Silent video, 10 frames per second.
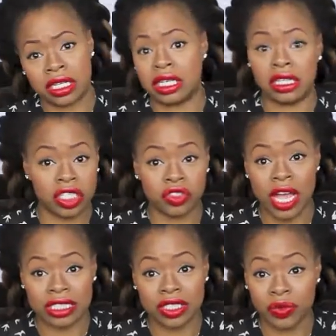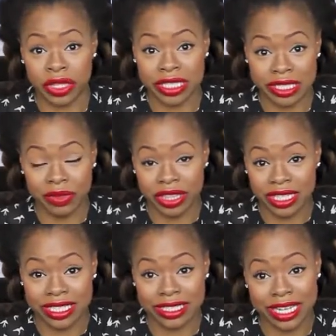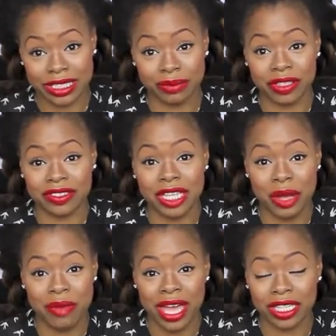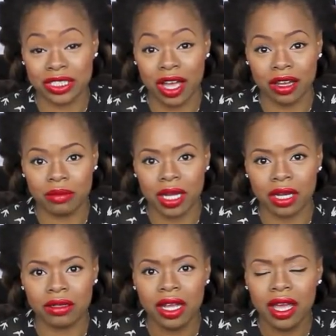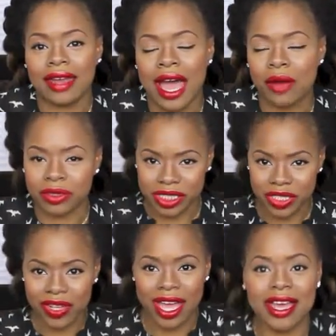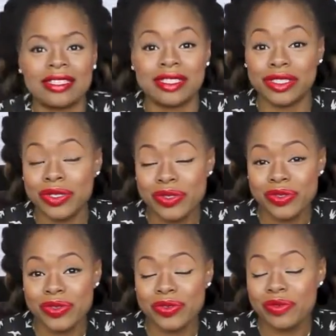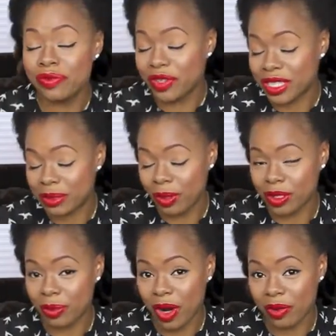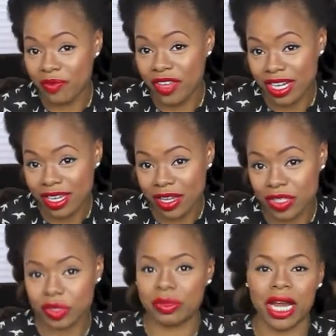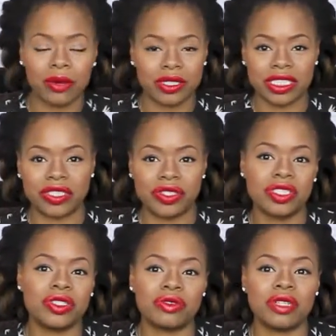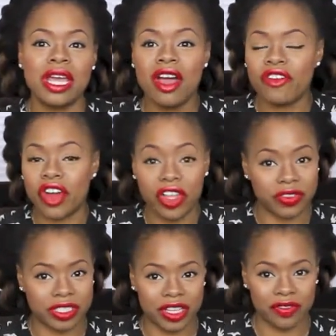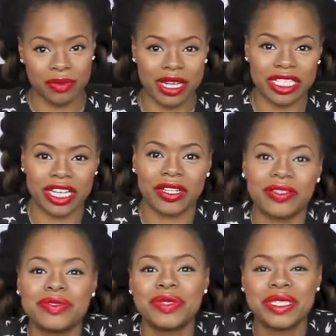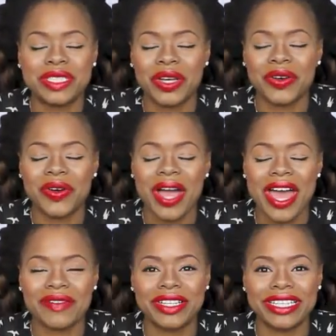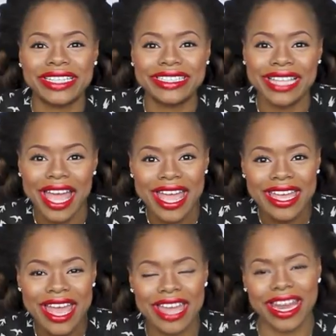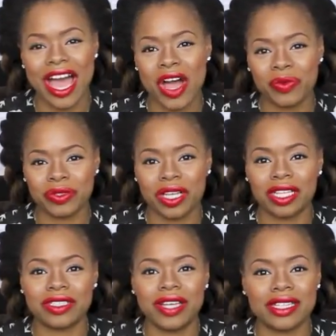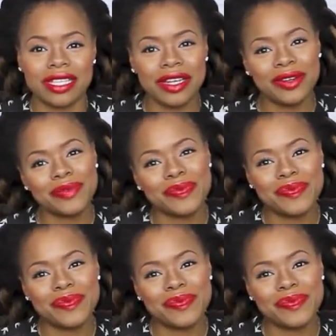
anything drastic within this next month to come back and talk about. I will see you guys soon for these postpartum videos, but I will see you soon for other stuff on my channel. So have a good day, and I will talk to you guys later.